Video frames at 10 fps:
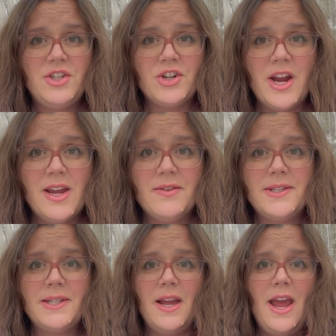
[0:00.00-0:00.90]

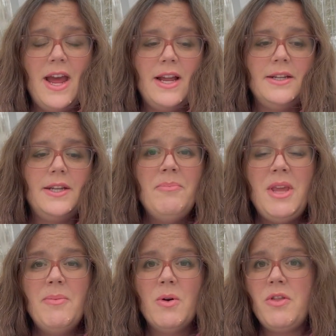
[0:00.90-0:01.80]
strengths and
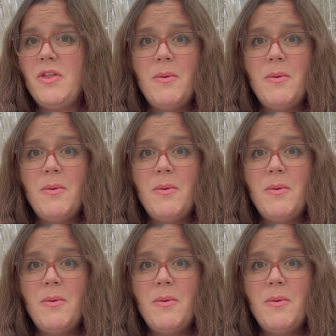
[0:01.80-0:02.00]
be both the